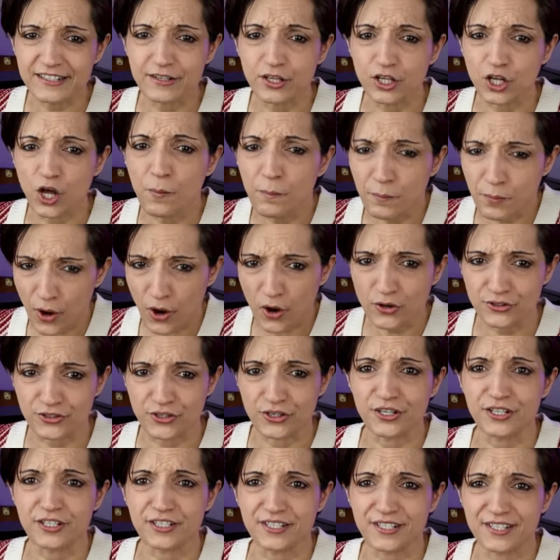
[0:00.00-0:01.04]

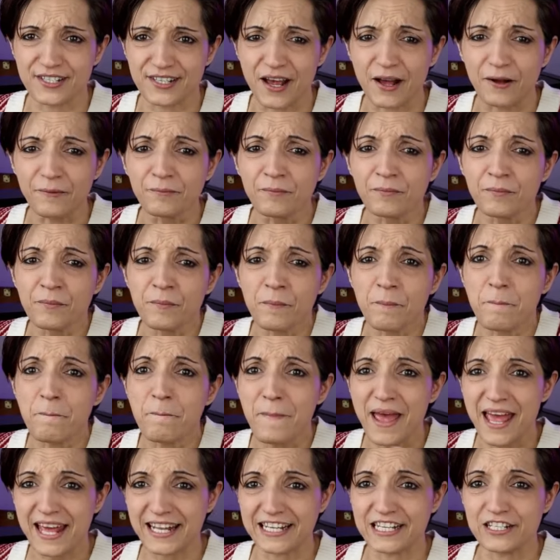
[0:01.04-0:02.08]
composers
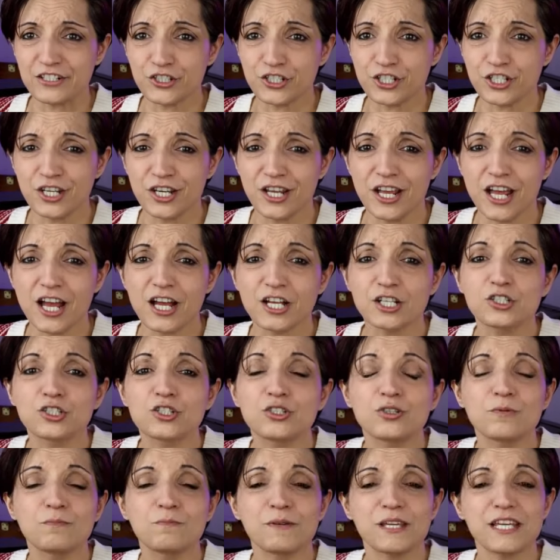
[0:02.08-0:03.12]
manage
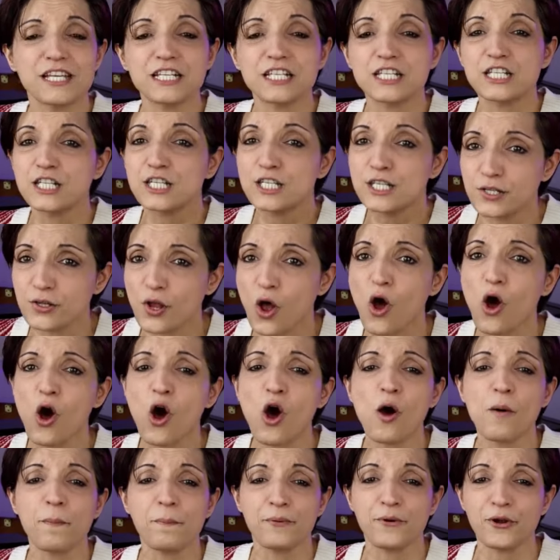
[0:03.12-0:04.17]
to be so
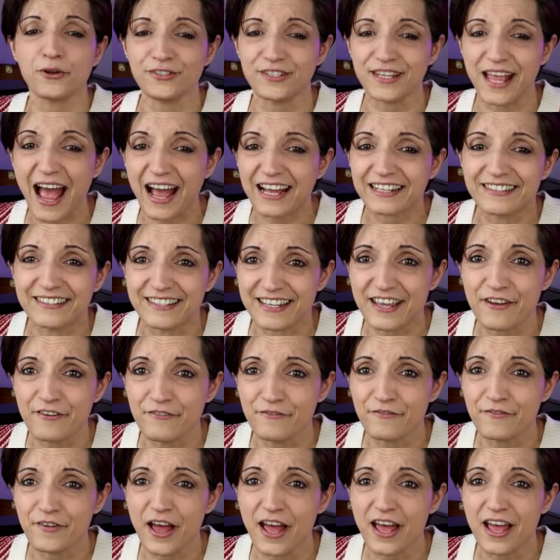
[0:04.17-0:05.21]

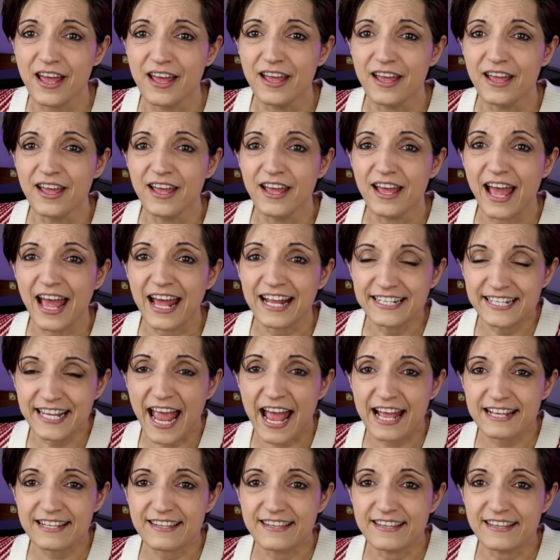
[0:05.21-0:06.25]
productive and
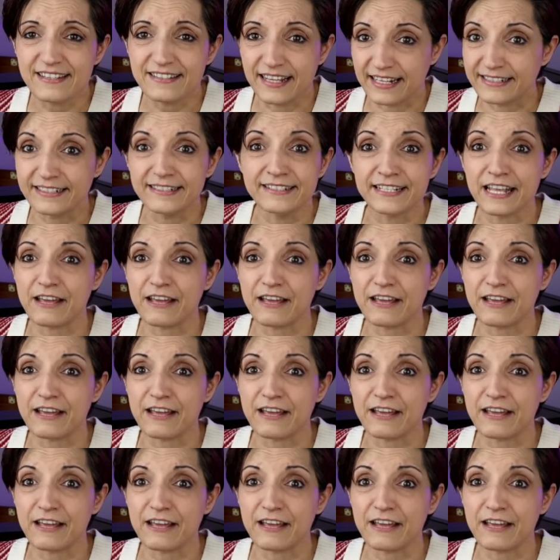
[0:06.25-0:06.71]
yet they didn't have a